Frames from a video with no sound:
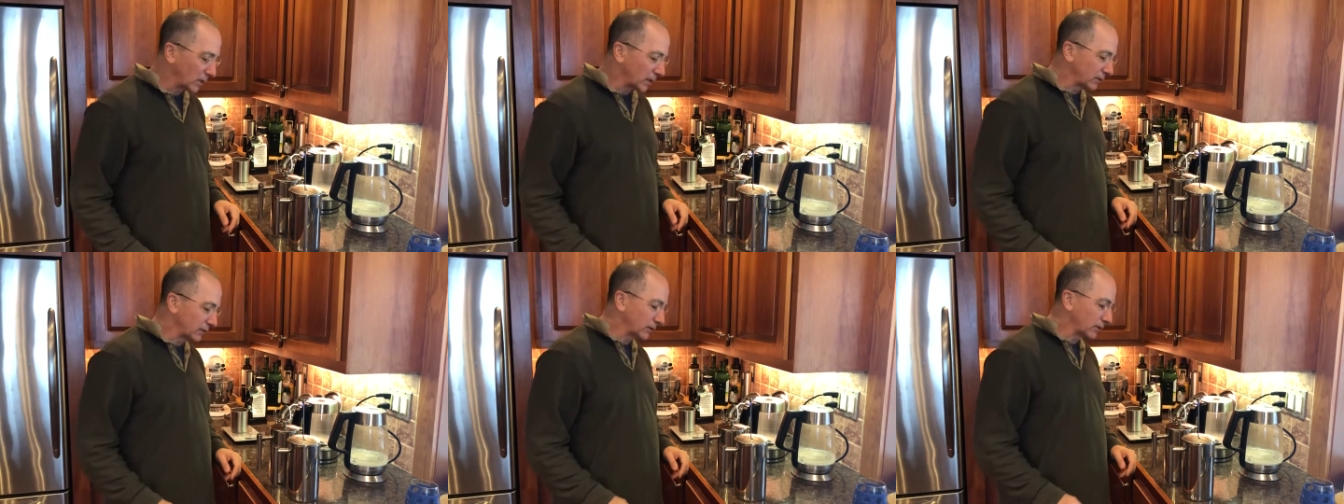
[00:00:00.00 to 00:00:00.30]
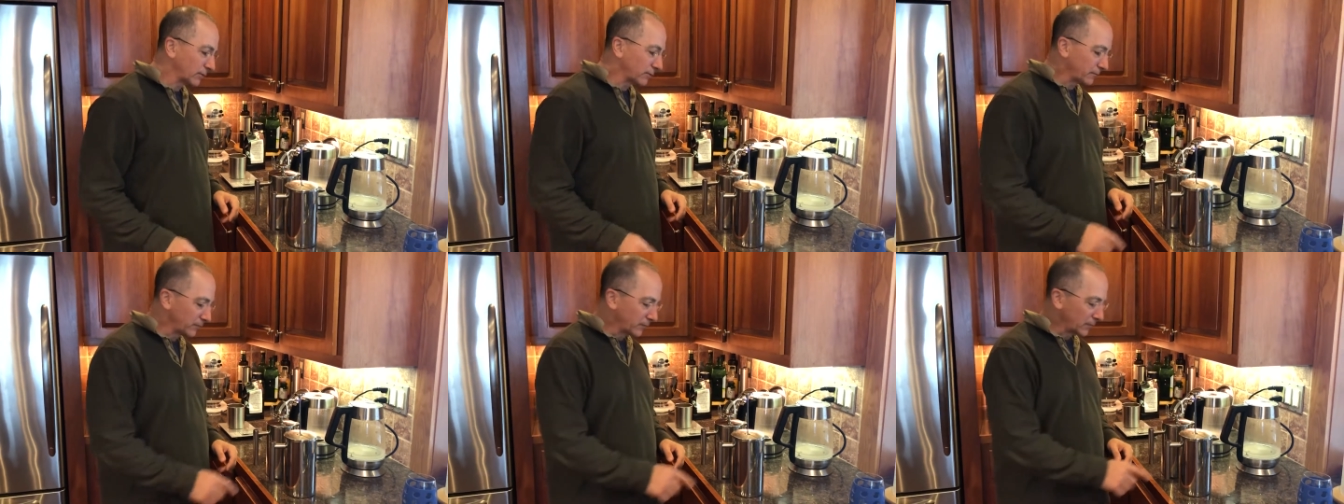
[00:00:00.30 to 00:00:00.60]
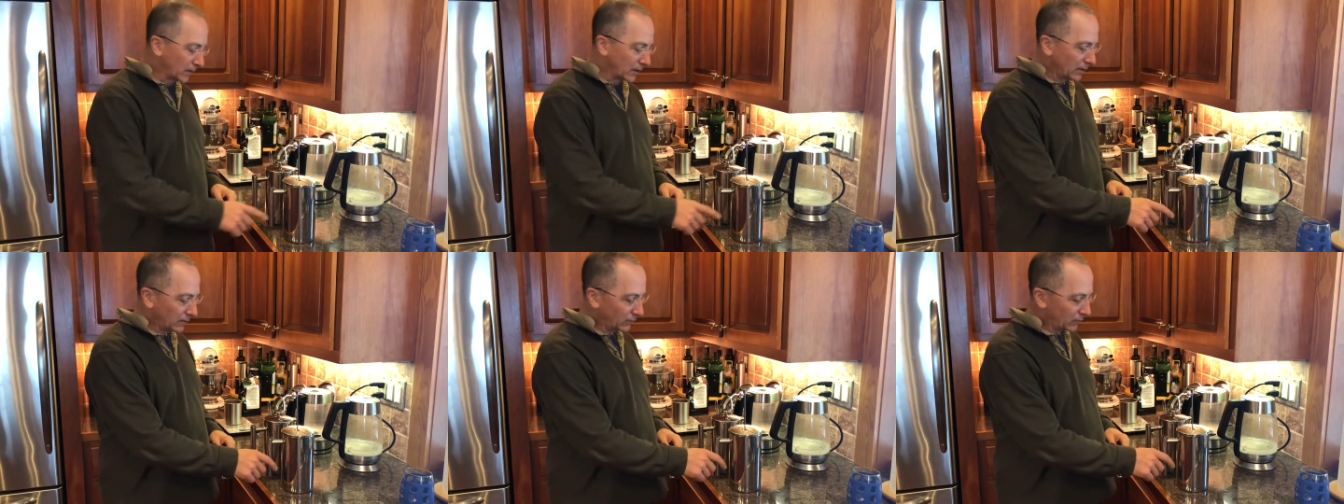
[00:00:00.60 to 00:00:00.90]
want to do
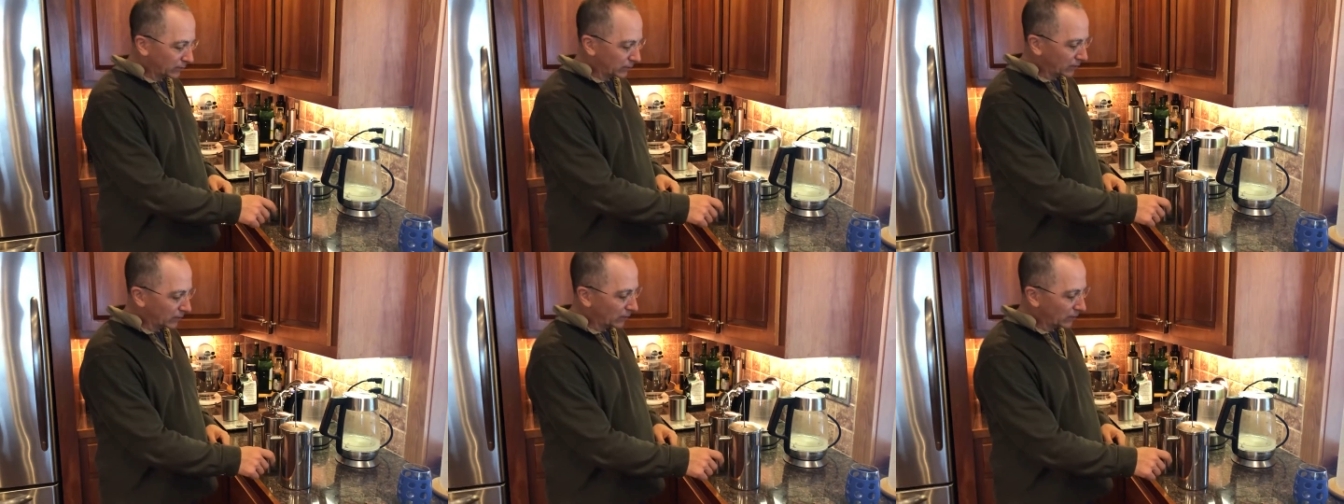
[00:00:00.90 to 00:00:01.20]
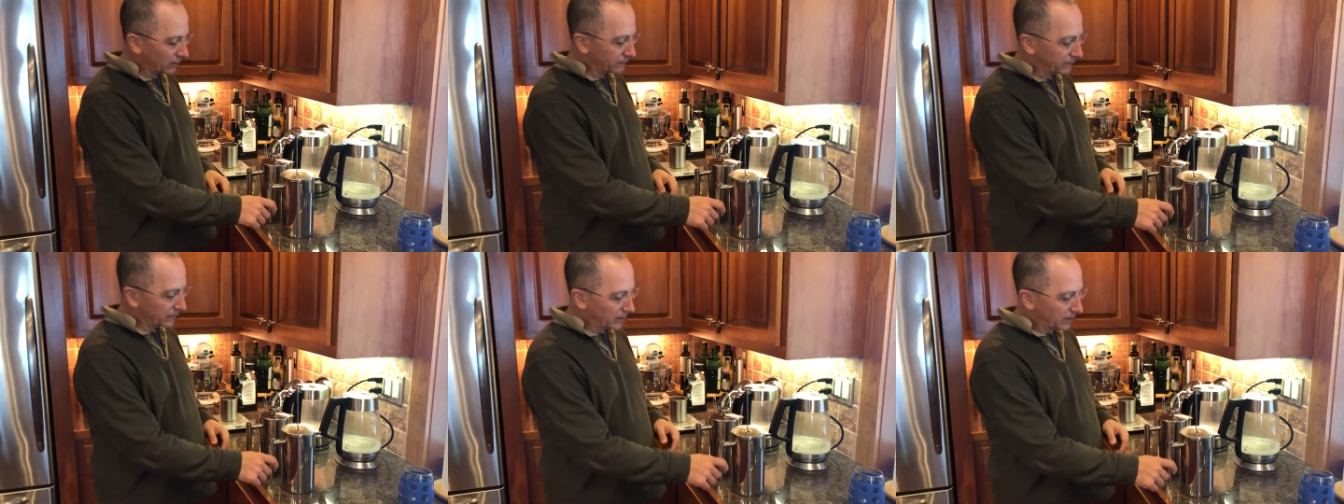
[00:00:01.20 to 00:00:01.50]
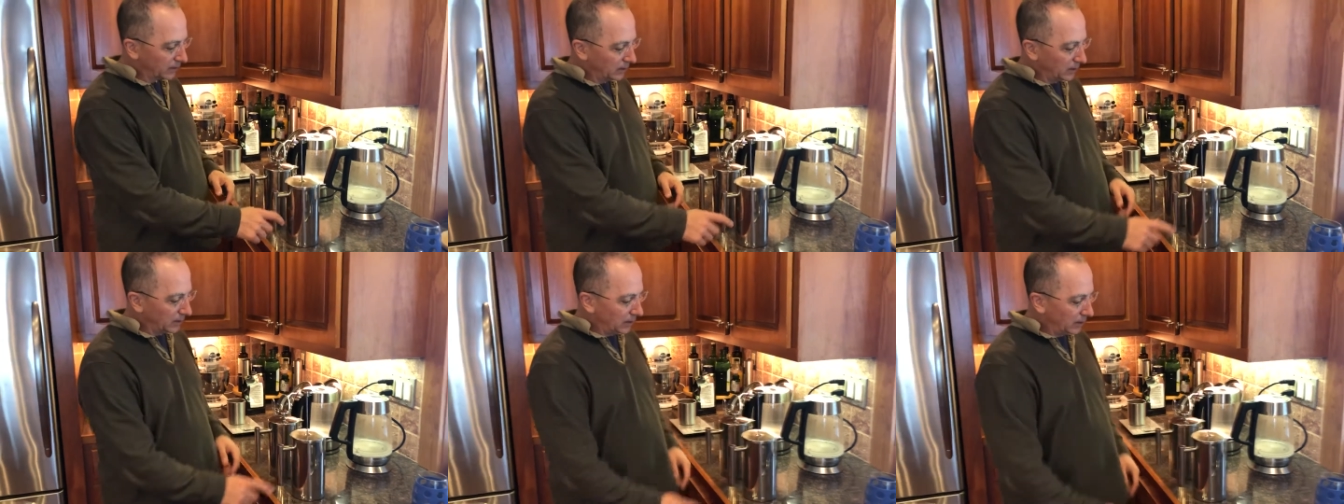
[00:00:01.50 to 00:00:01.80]
with coffee.
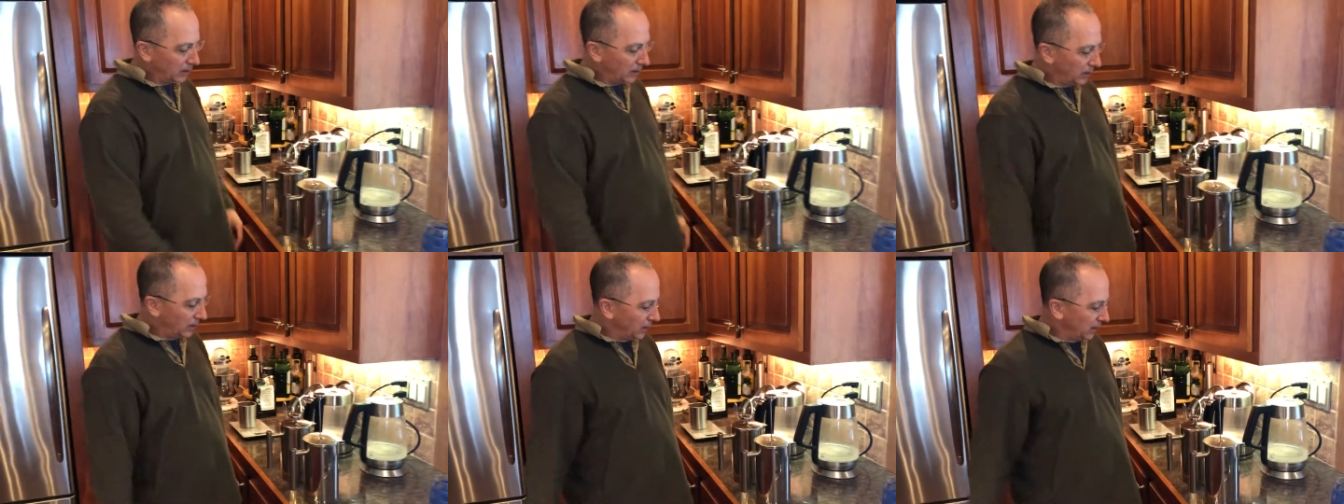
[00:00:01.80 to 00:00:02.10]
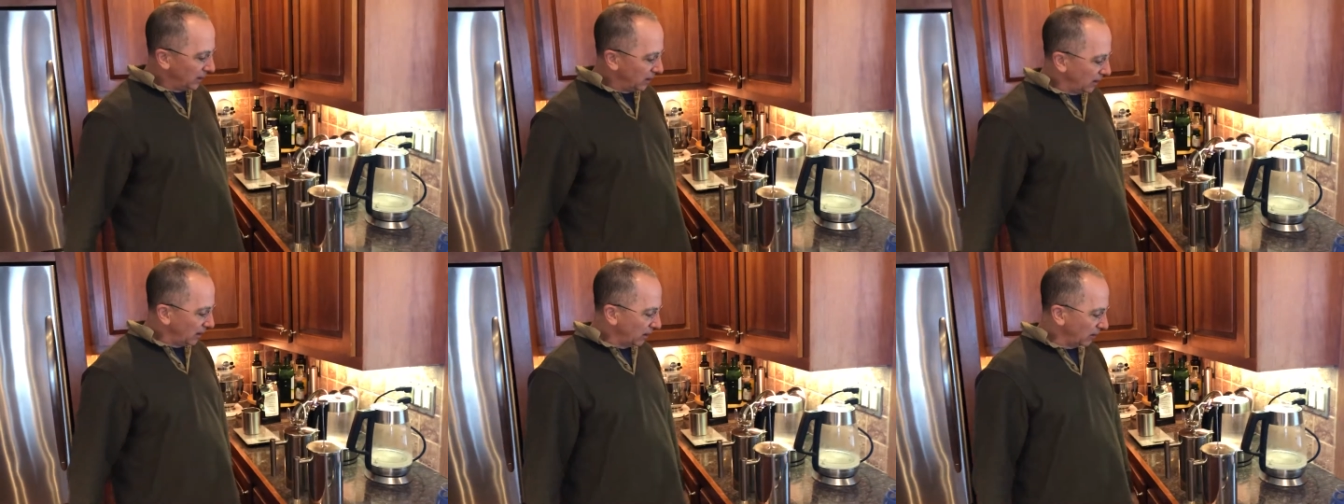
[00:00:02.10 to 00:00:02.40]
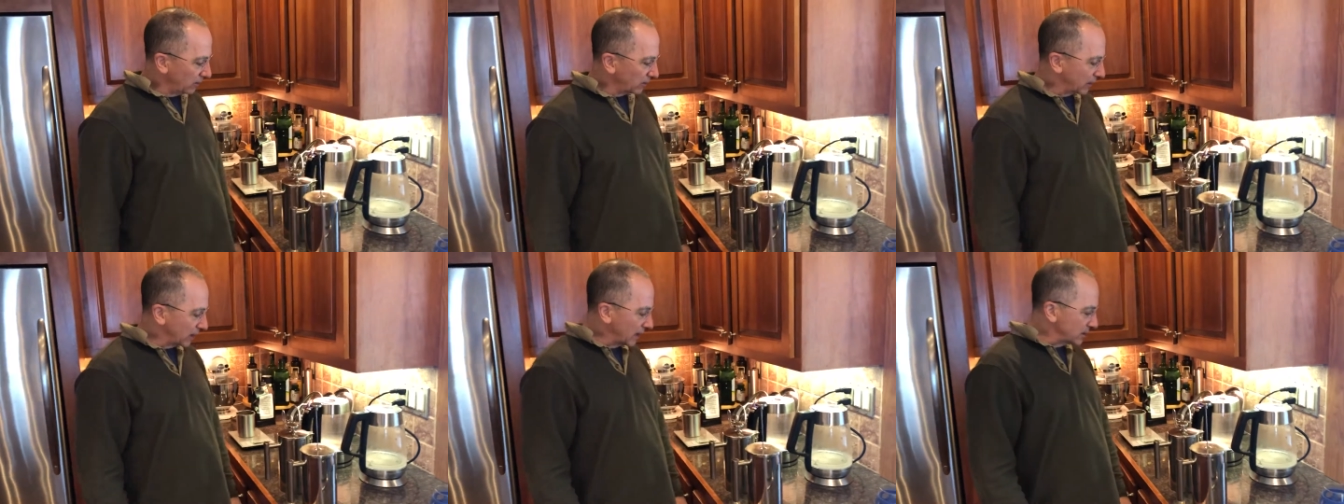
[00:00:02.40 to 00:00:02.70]

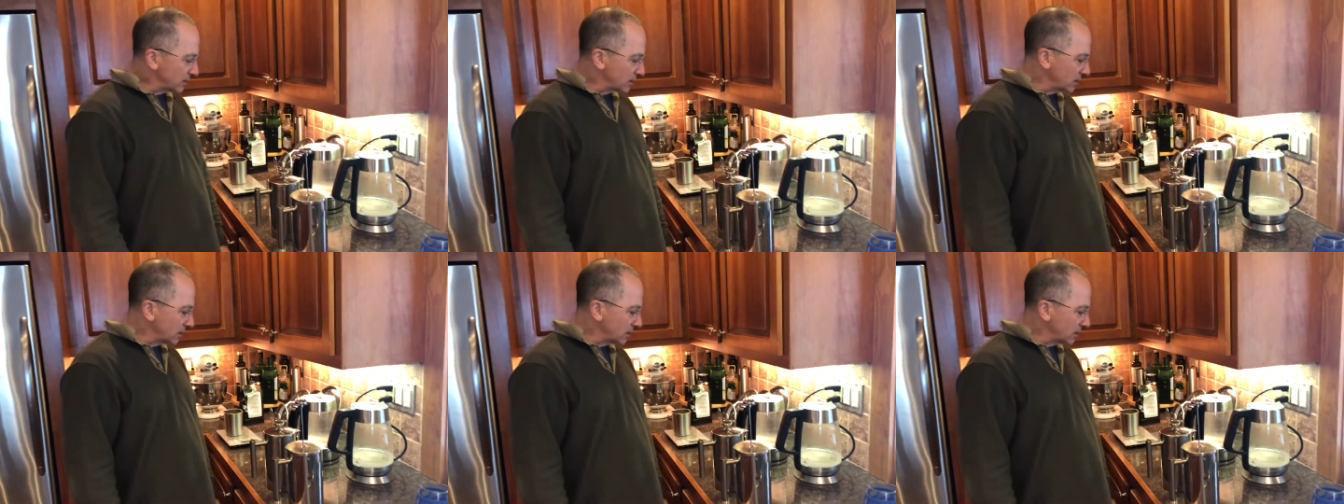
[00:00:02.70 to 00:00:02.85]
Okay,